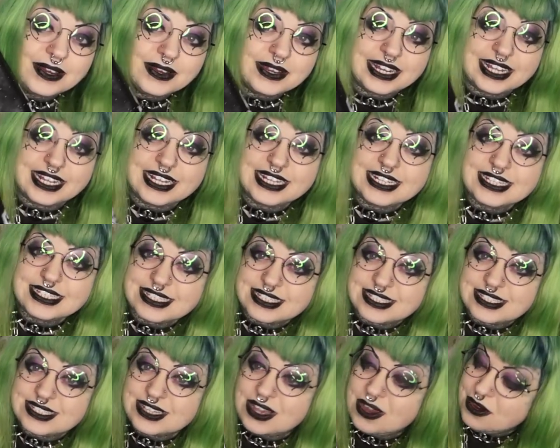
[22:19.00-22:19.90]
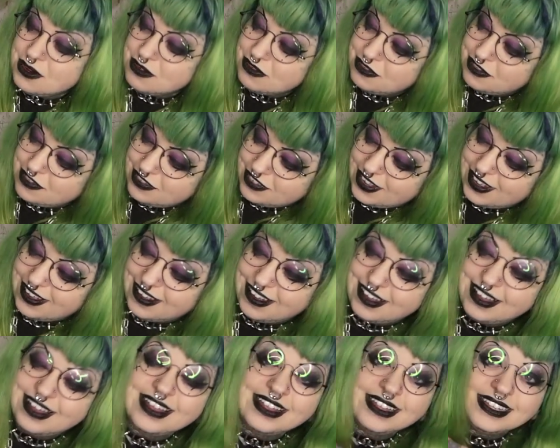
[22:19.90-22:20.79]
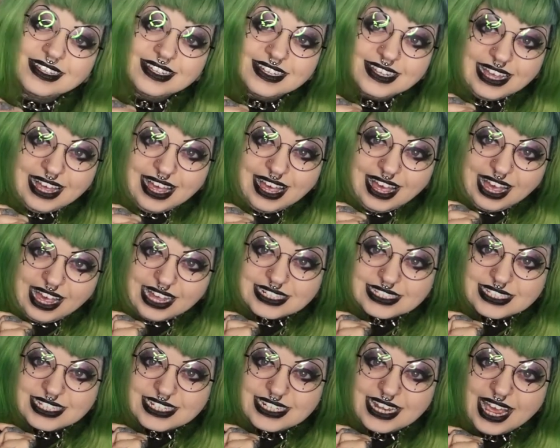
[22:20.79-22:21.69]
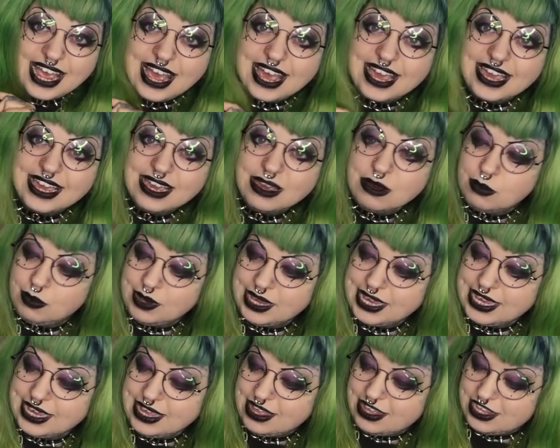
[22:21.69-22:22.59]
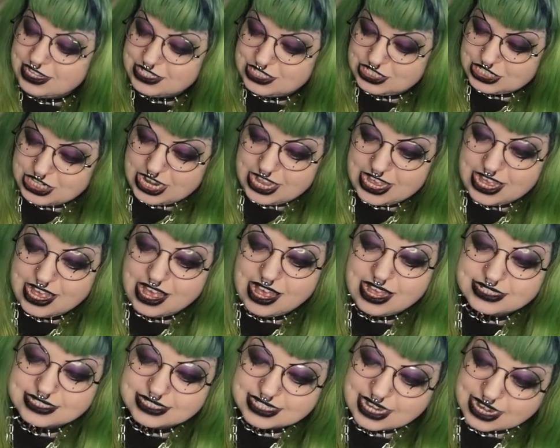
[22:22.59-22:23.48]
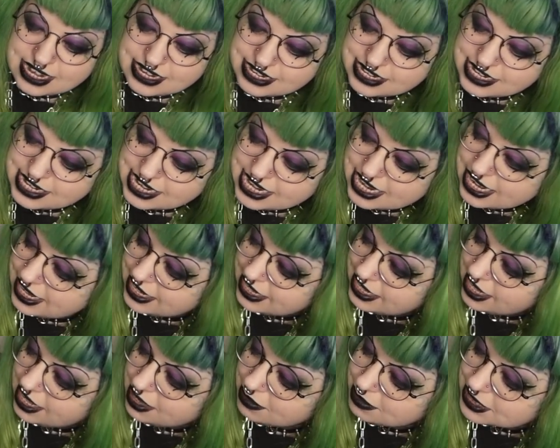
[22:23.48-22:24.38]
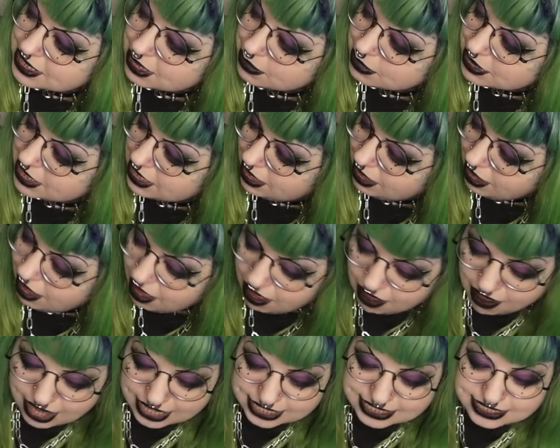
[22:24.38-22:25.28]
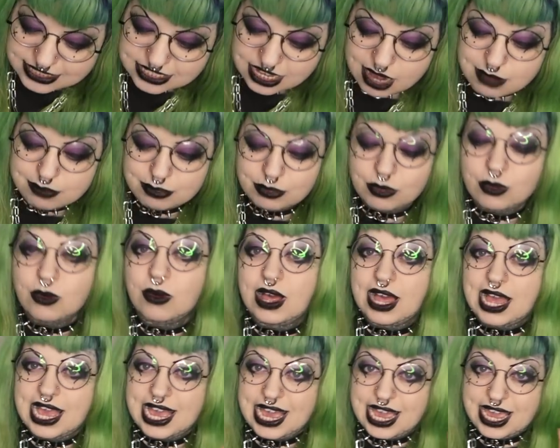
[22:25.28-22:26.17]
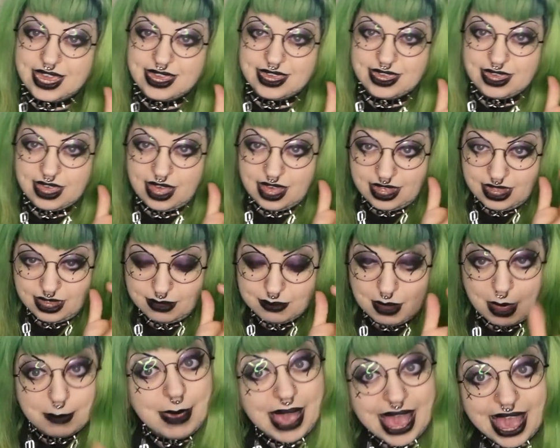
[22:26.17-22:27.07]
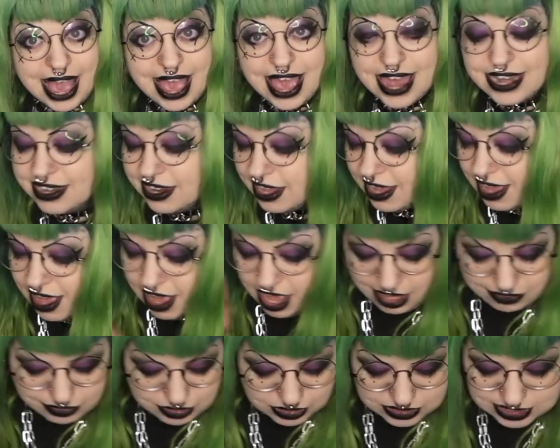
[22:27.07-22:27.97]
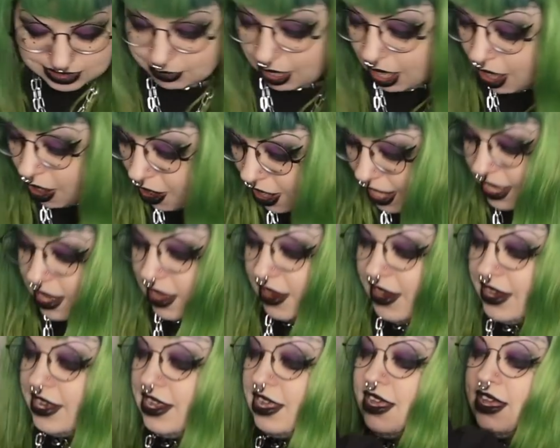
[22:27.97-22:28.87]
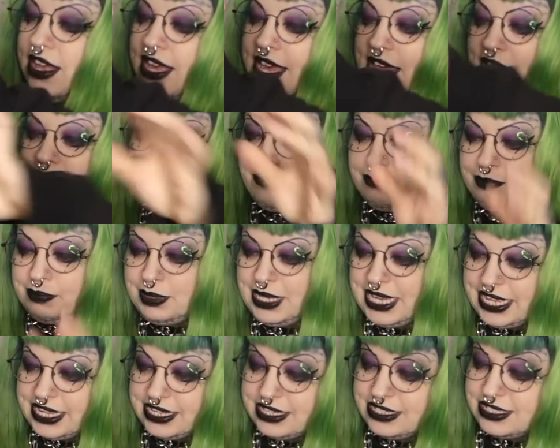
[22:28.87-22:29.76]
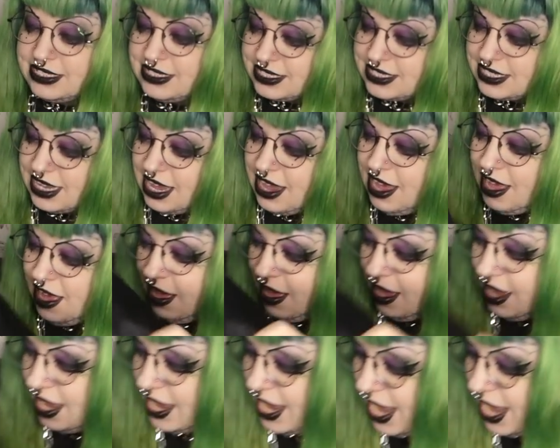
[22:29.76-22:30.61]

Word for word: it is so far, and today we are just neatening up some of the lines. I bought a pen, I've got some eyeliner, I have pins, I